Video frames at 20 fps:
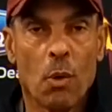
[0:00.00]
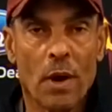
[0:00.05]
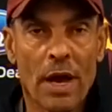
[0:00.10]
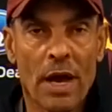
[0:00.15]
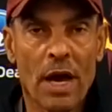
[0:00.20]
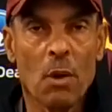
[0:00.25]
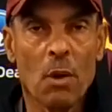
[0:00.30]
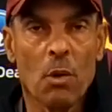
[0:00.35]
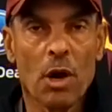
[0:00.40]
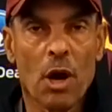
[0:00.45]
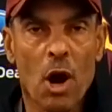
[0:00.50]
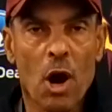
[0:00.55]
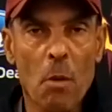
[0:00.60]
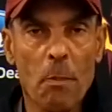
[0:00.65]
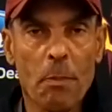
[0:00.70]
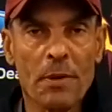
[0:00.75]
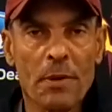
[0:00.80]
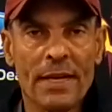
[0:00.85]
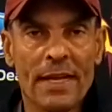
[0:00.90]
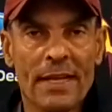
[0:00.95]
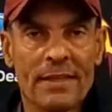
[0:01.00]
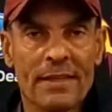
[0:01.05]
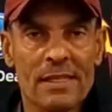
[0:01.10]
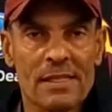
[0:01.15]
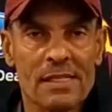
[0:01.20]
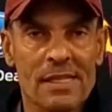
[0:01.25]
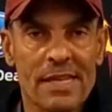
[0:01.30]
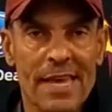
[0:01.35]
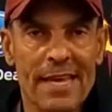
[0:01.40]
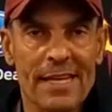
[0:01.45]
Well, we're hoping that
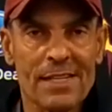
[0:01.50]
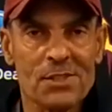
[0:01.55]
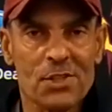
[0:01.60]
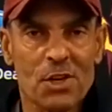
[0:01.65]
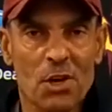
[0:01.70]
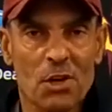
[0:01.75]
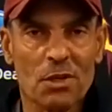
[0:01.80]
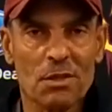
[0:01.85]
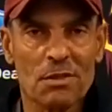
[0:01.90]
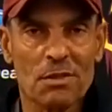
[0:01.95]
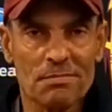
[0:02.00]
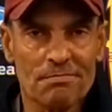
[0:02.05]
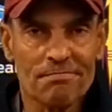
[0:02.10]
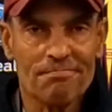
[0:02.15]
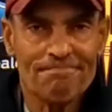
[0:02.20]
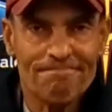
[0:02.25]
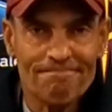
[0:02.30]
this thing is going to,